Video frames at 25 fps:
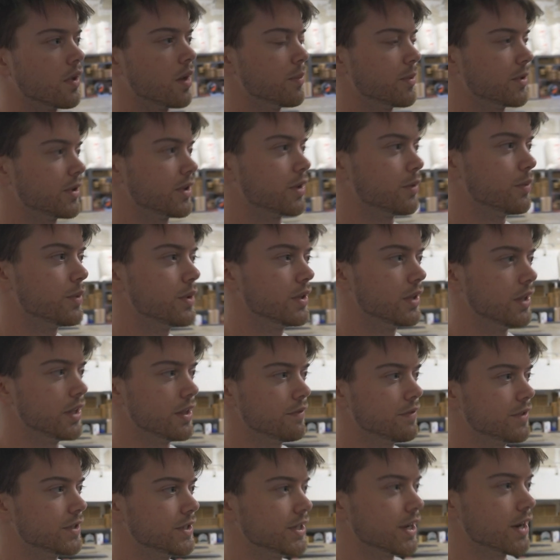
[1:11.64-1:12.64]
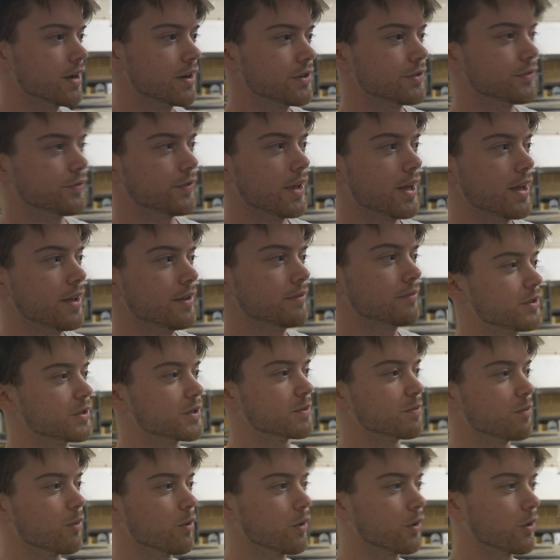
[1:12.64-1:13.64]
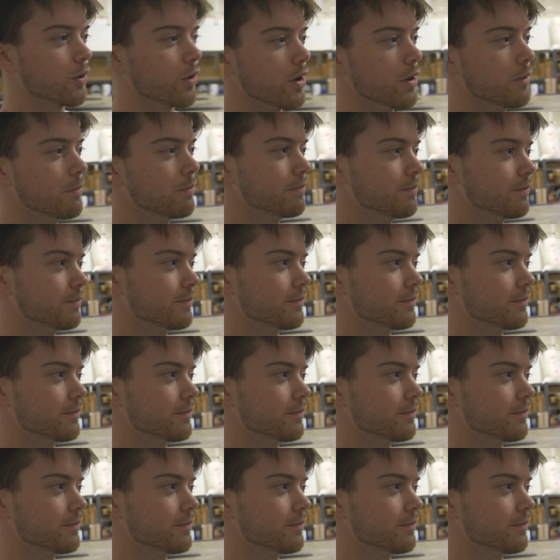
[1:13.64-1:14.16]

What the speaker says: I mean, can we leave the tires flat? Because more grip?